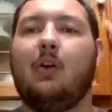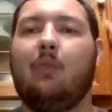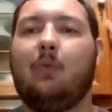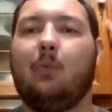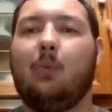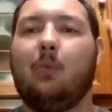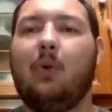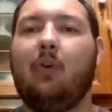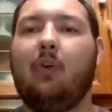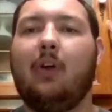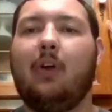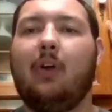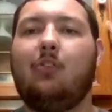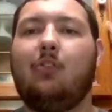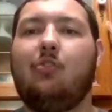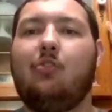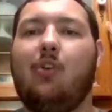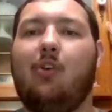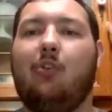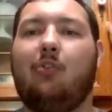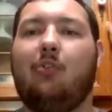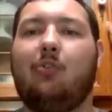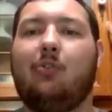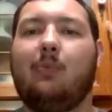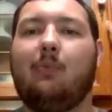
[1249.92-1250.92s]
really
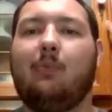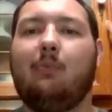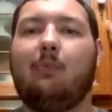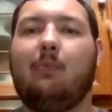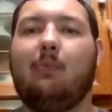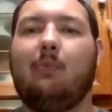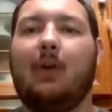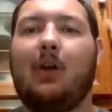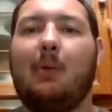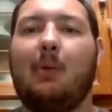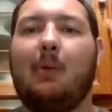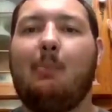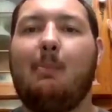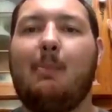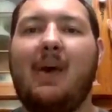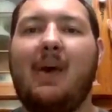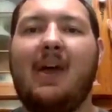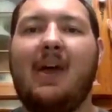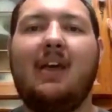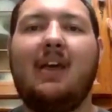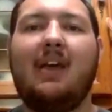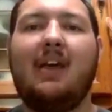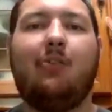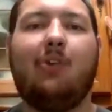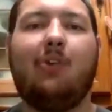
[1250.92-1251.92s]
just an
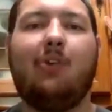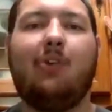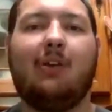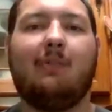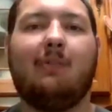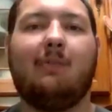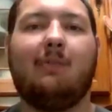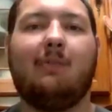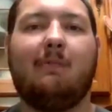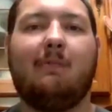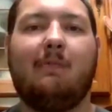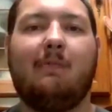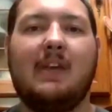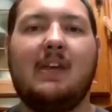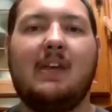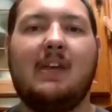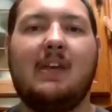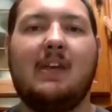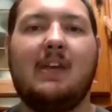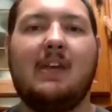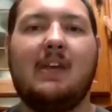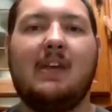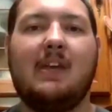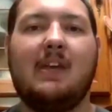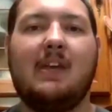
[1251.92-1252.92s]
amazing
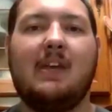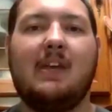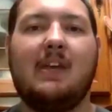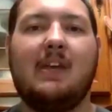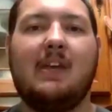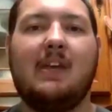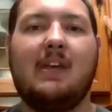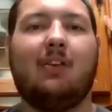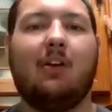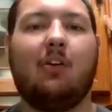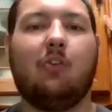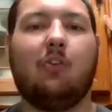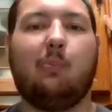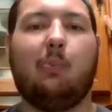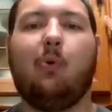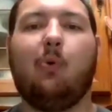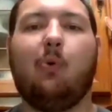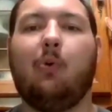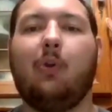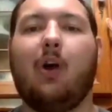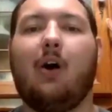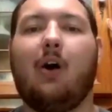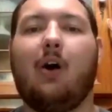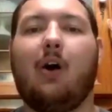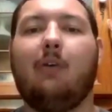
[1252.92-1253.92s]
feat of tactics
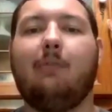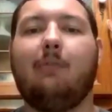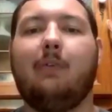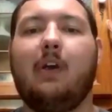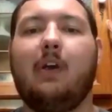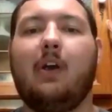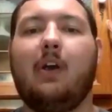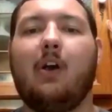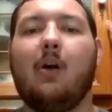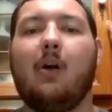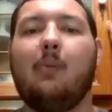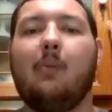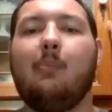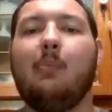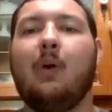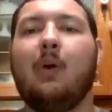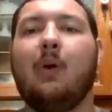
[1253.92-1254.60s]
pulled off here.